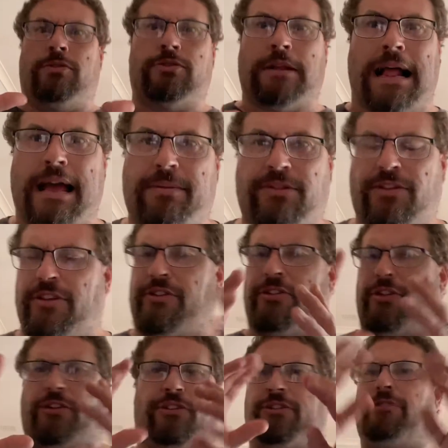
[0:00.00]
claims that this is a
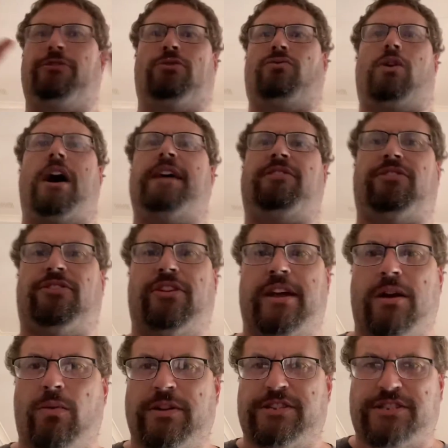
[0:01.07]
civil rights thing,
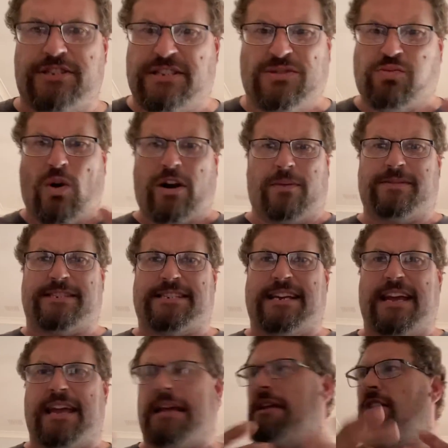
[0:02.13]
which is what I'm
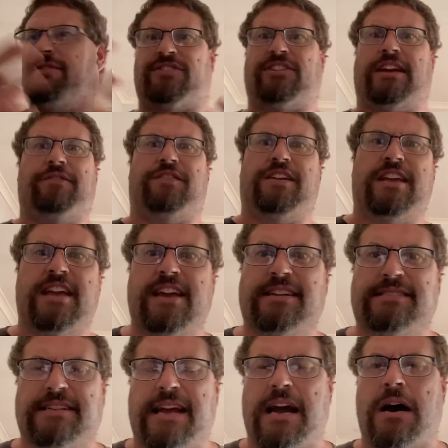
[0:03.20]
seeing and I've seen for years
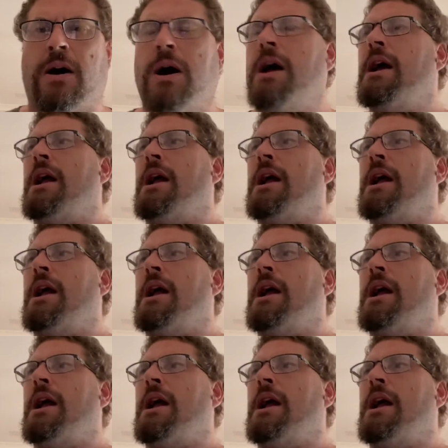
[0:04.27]
now,